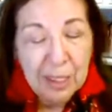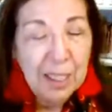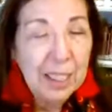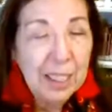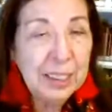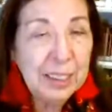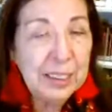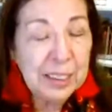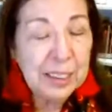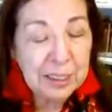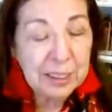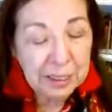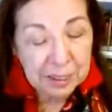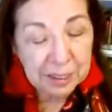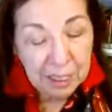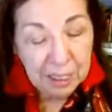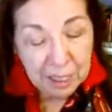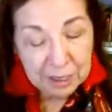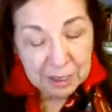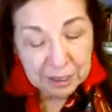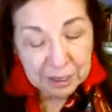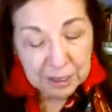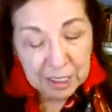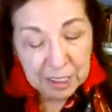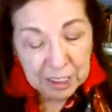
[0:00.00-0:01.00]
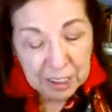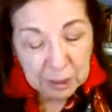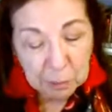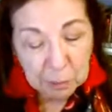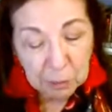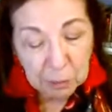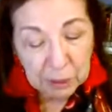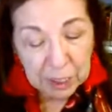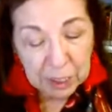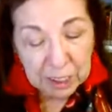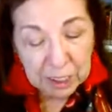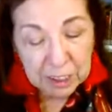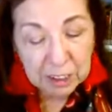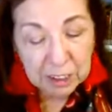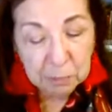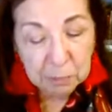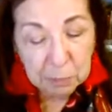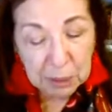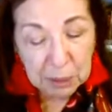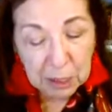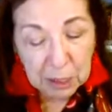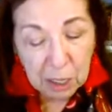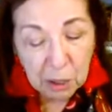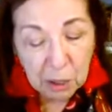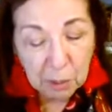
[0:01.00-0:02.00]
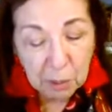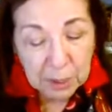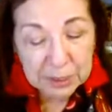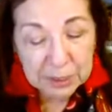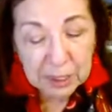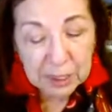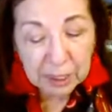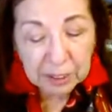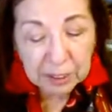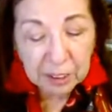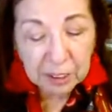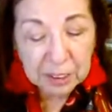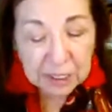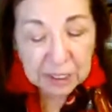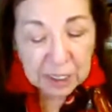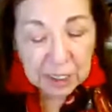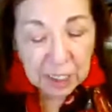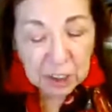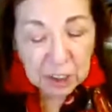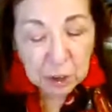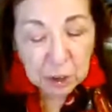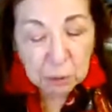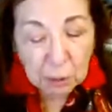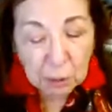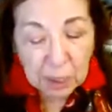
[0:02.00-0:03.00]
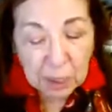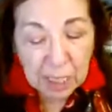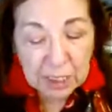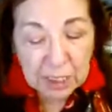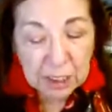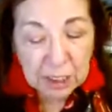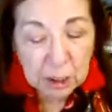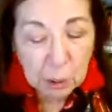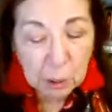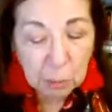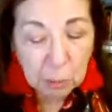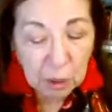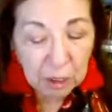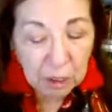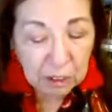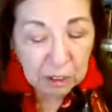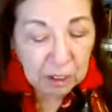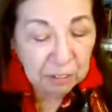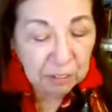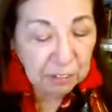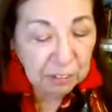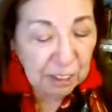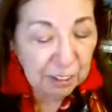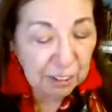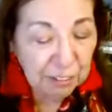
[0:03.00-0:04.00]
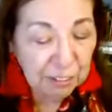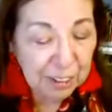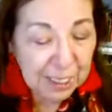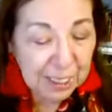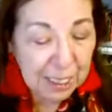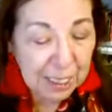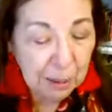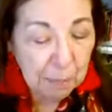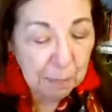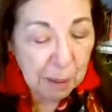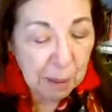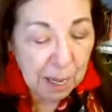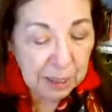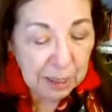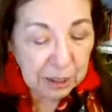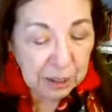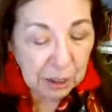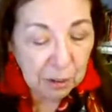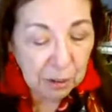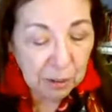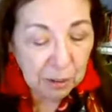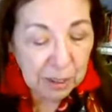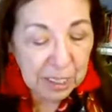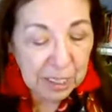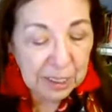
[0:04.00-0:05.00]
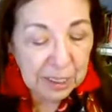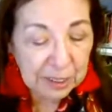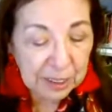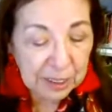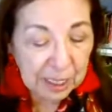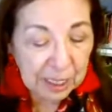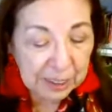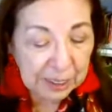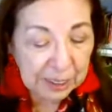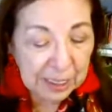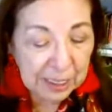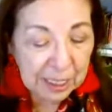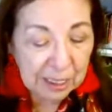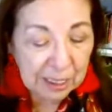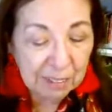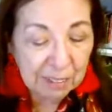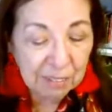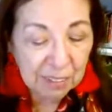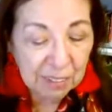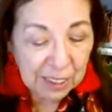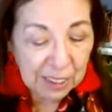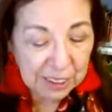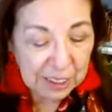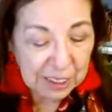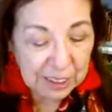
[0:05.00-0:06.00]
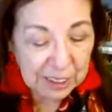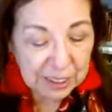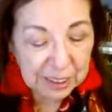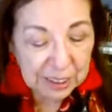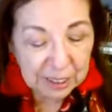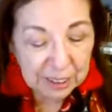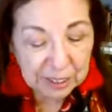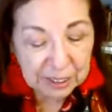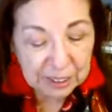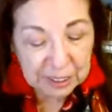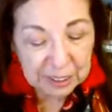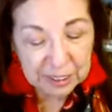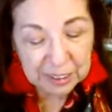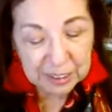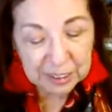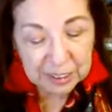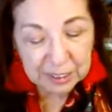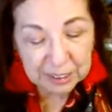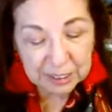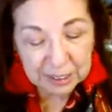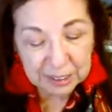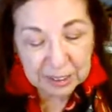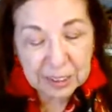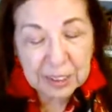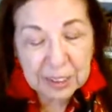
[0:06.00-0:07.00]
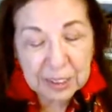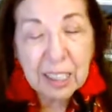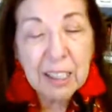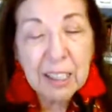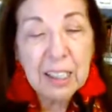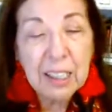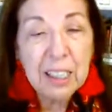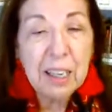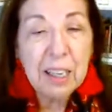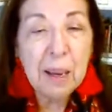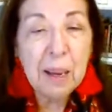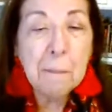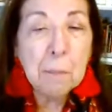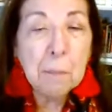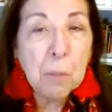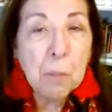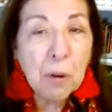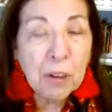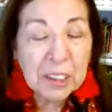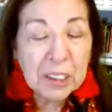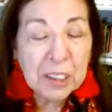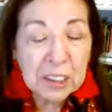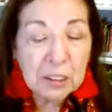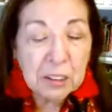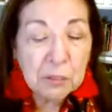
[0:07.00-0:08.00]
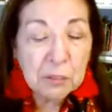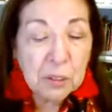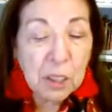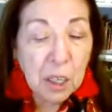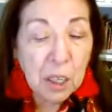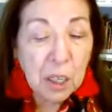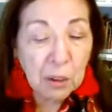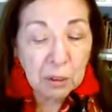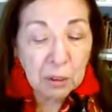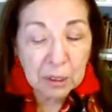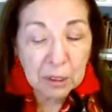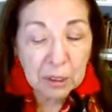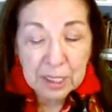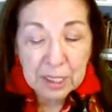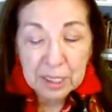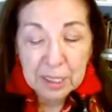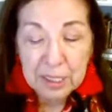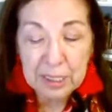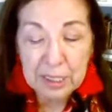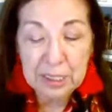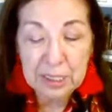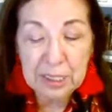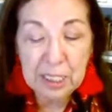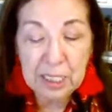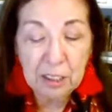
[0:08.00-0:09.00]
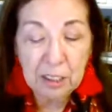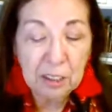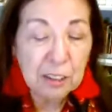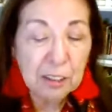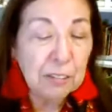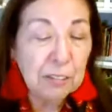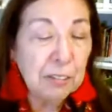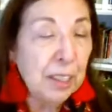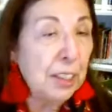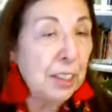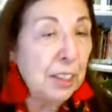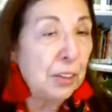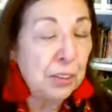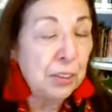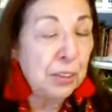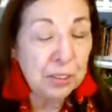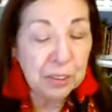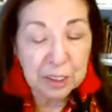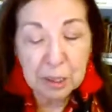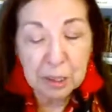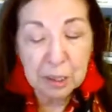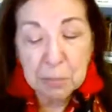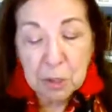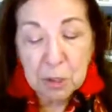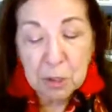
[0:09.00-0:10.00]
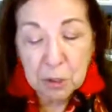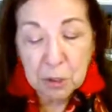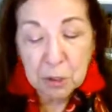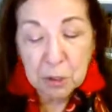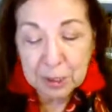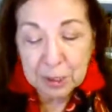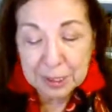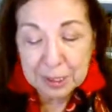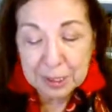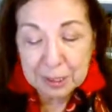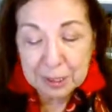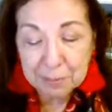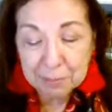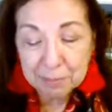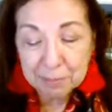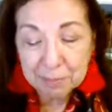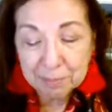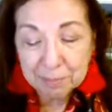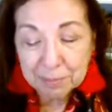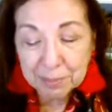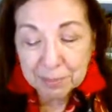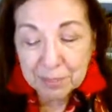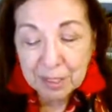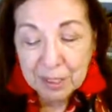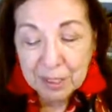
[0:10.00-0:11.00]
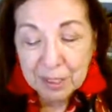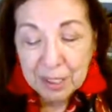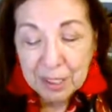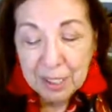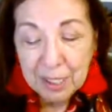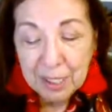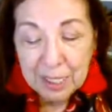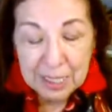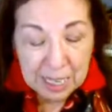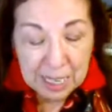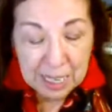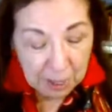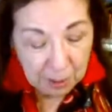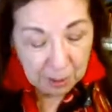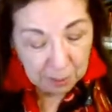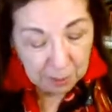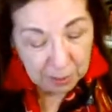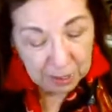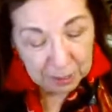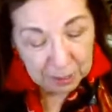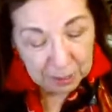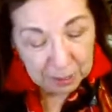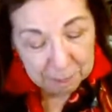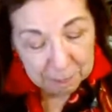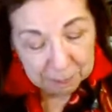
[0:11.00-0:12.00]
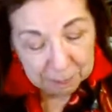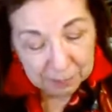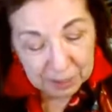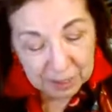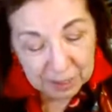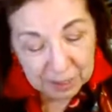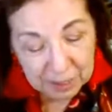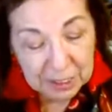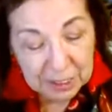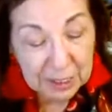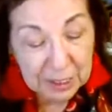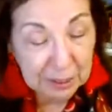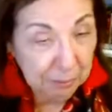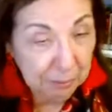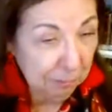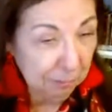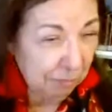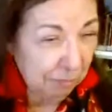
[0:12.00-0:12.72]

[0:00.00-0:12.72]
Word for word: I discuss Las Mujeres below as I contextualize the work of Café del Barrio and Raquel Valle Sentíes's important role in our Laredo community. Now, um, in a